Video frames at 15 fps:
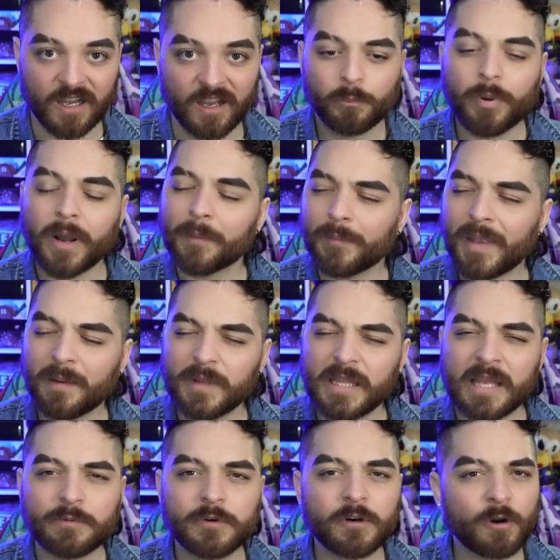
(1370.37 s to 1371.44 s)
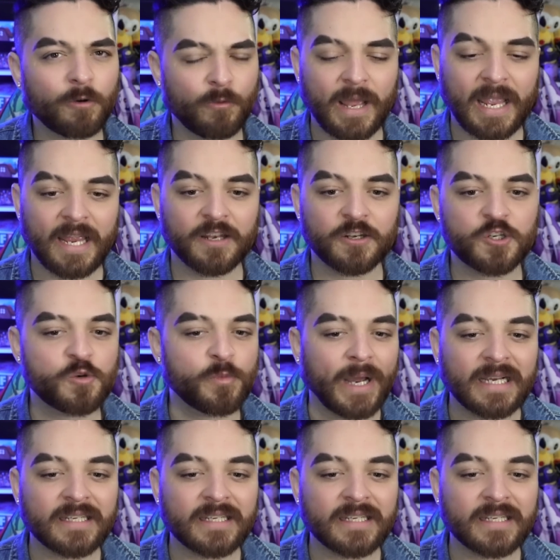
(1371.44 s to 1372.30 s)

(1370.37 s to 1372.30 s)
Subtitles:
but maybe they were arranged by